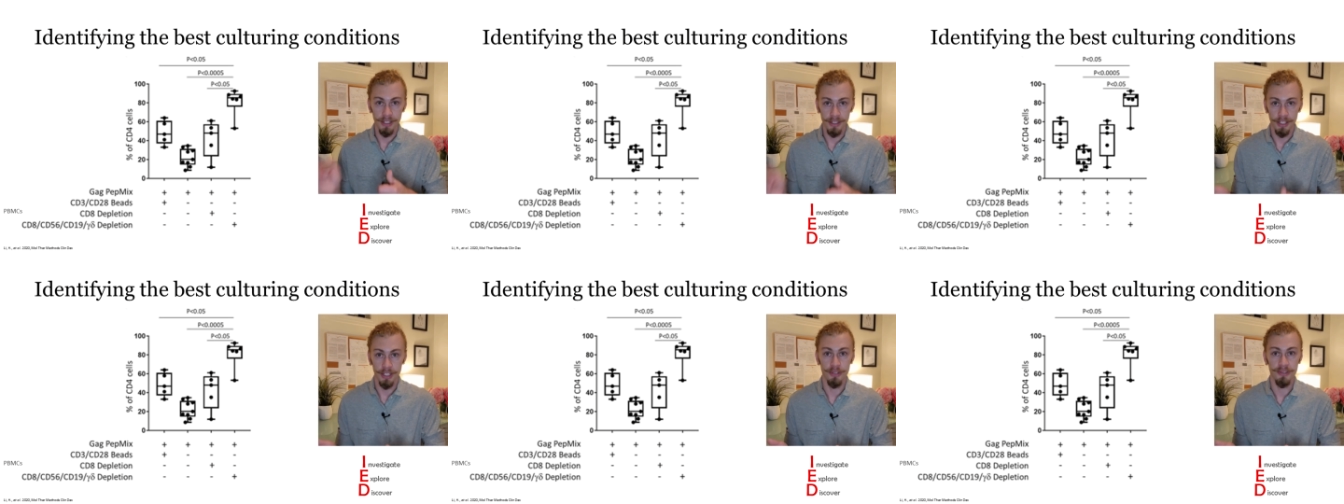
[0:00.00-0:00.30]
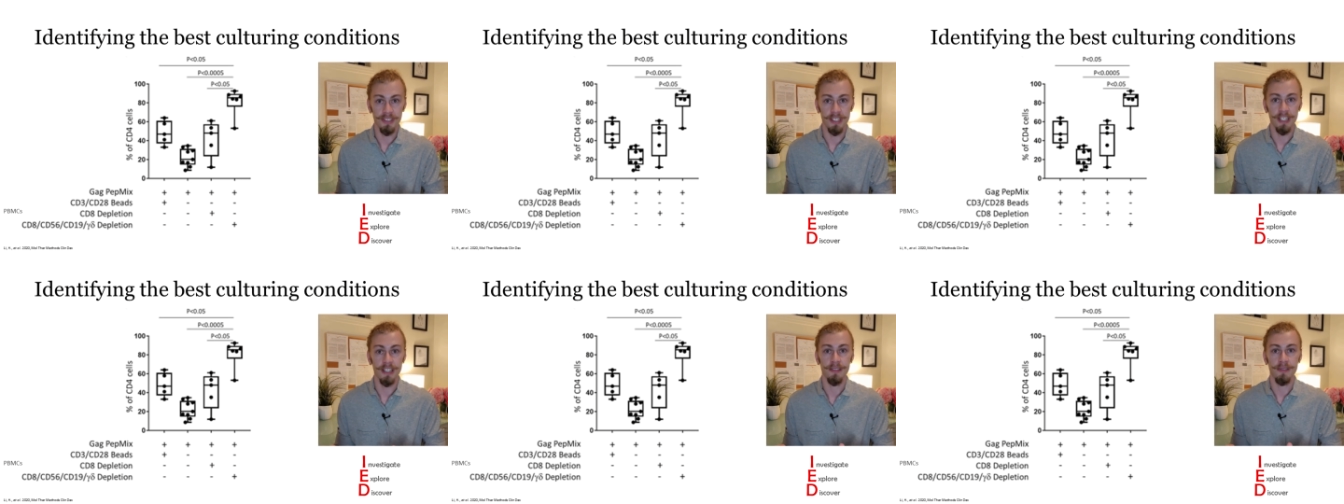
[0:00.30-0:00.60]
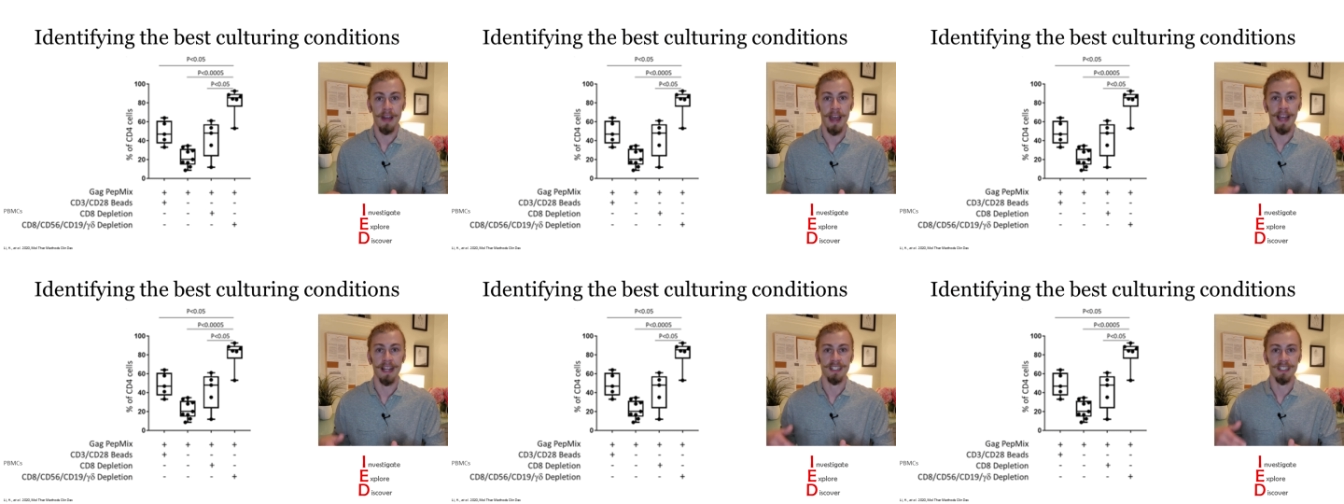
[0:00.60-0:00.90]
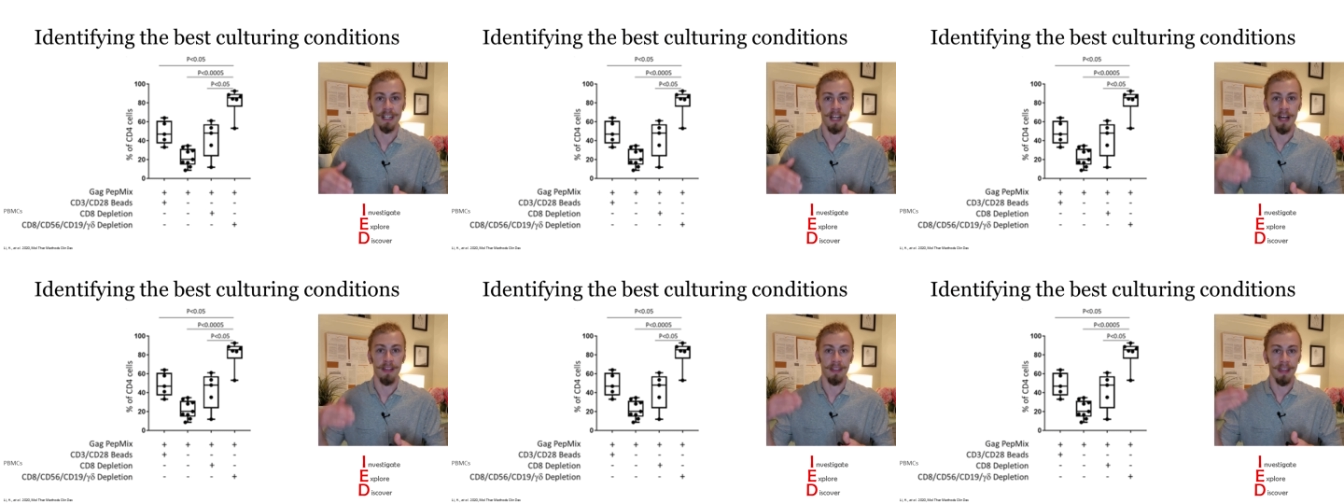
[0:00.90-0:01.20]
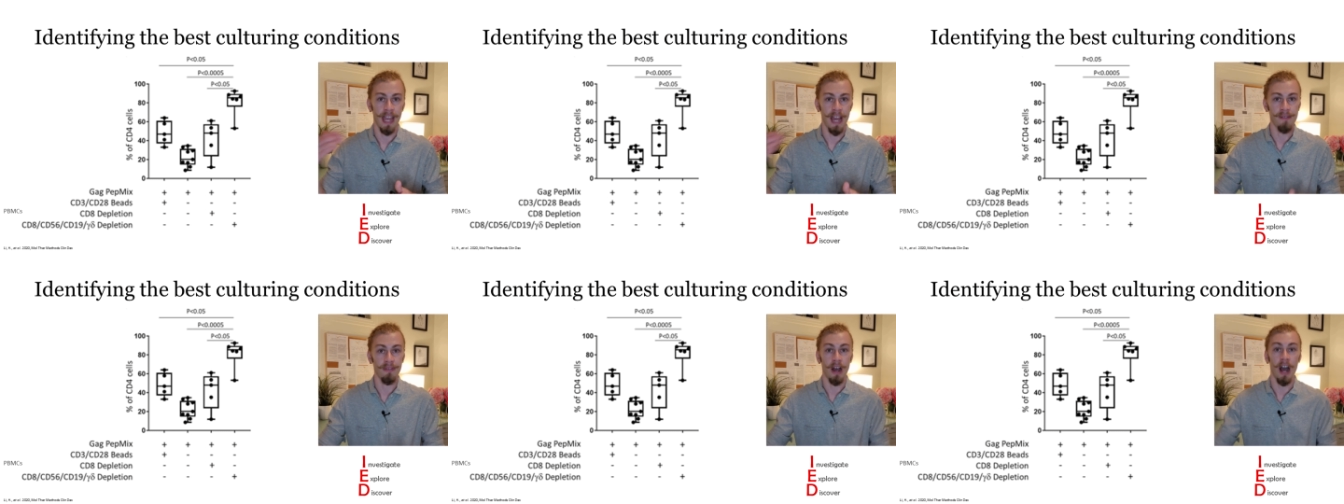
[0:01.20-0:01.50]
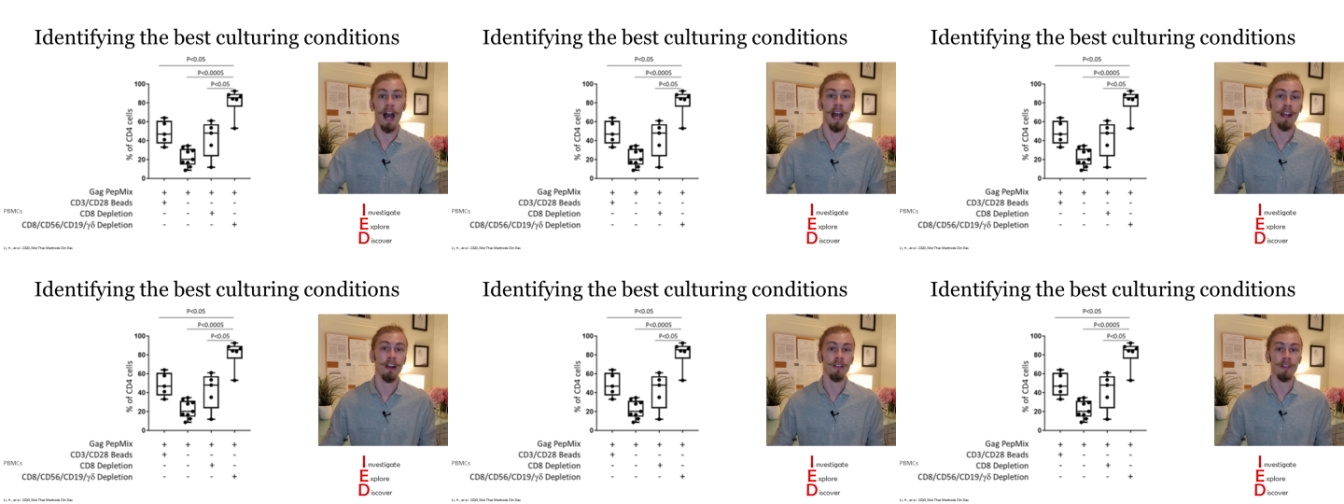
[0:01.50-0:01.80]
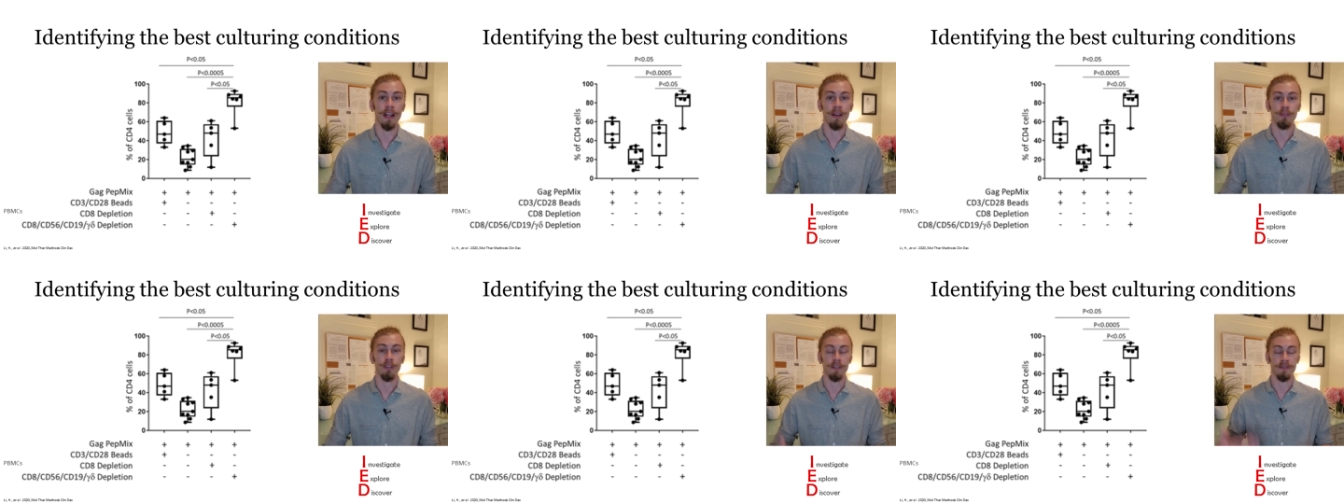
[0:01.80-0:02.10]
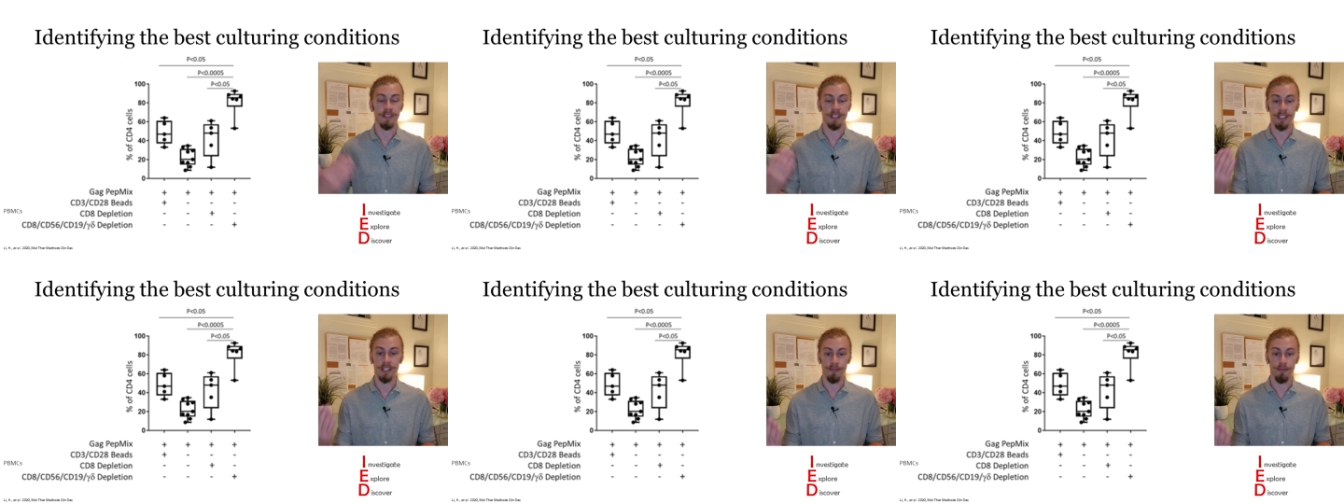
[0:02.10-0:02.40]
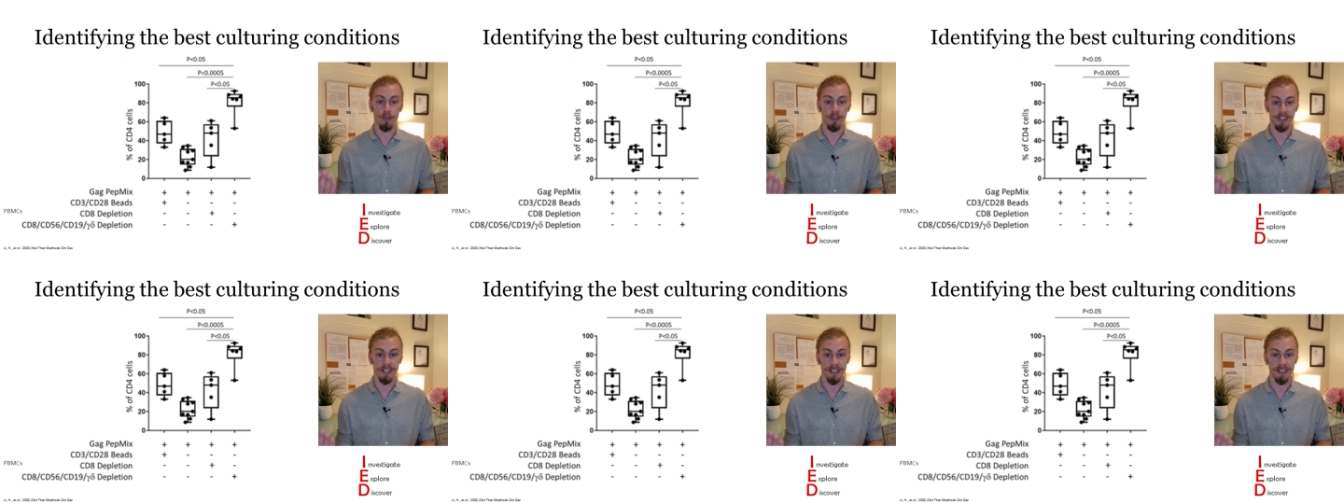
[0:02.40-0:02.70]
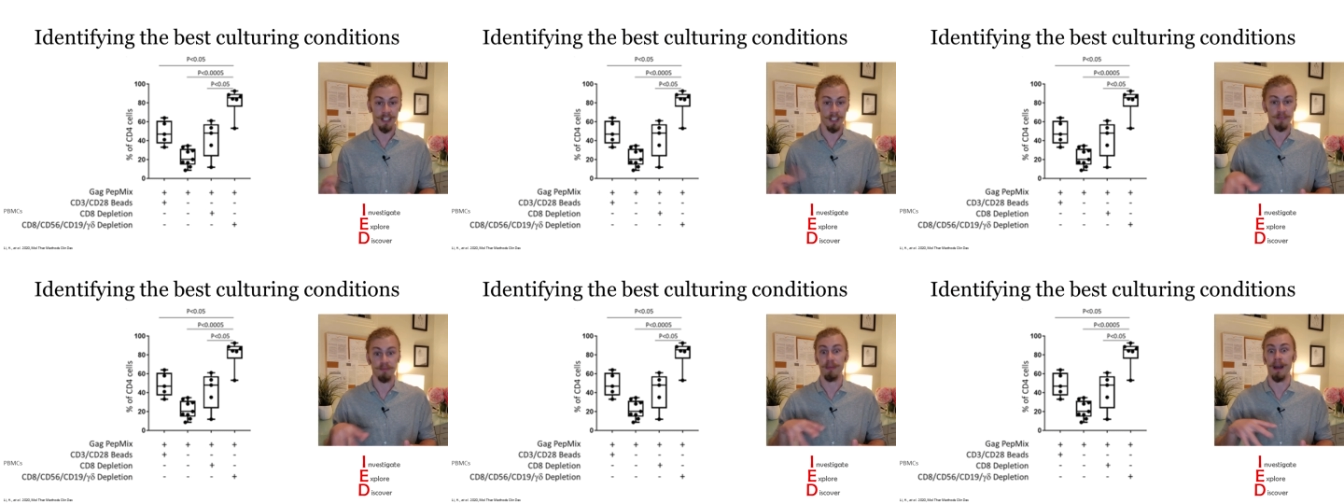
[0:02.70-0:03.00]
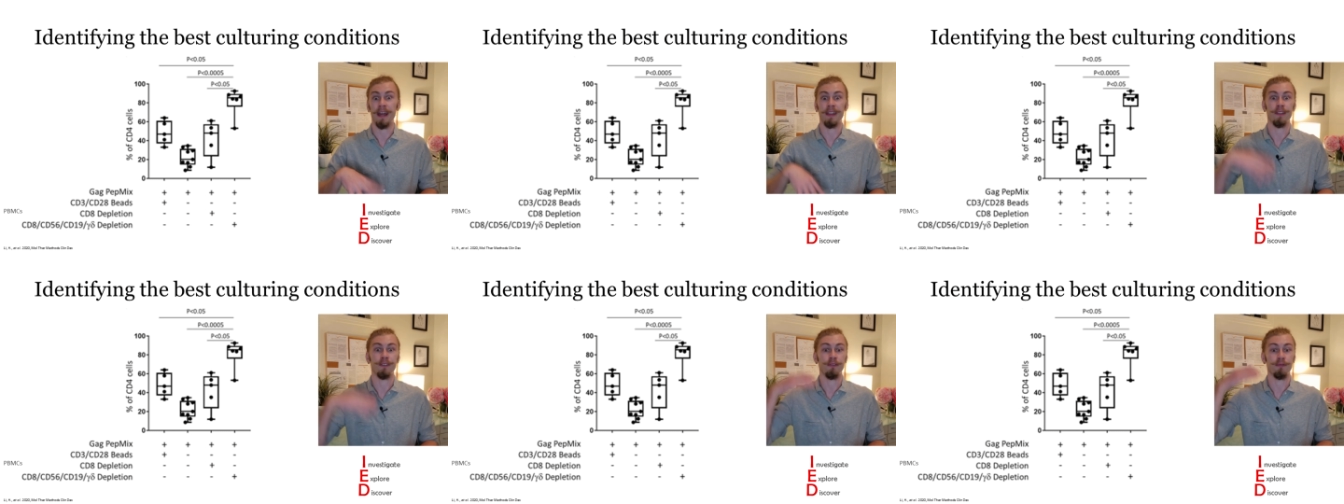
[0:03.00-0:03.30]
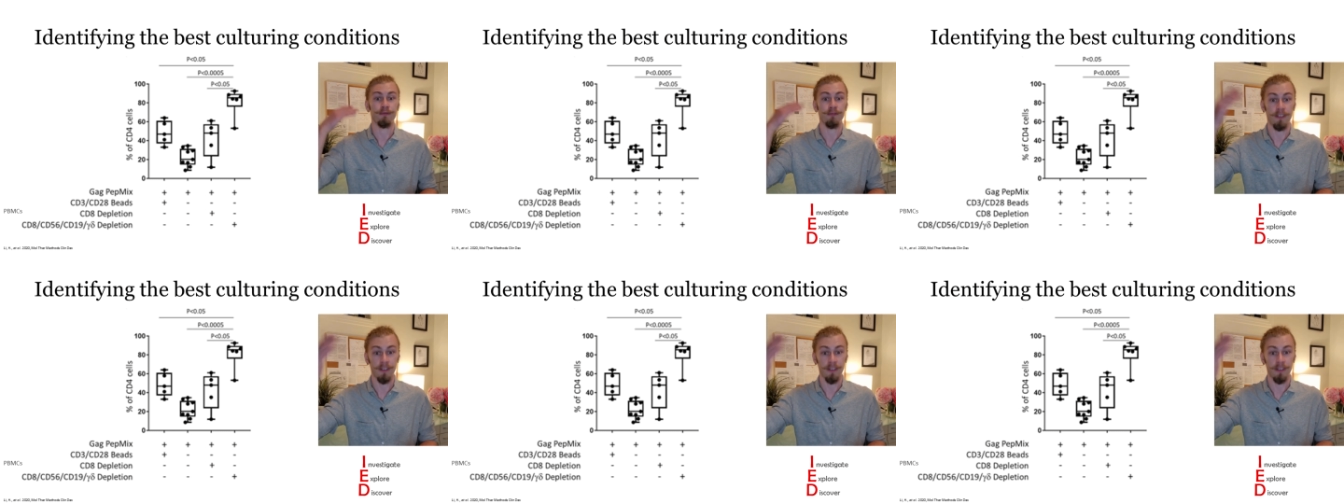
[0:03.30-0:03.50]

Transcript: You see that uh, they have a higher level of CD4 T cells by the,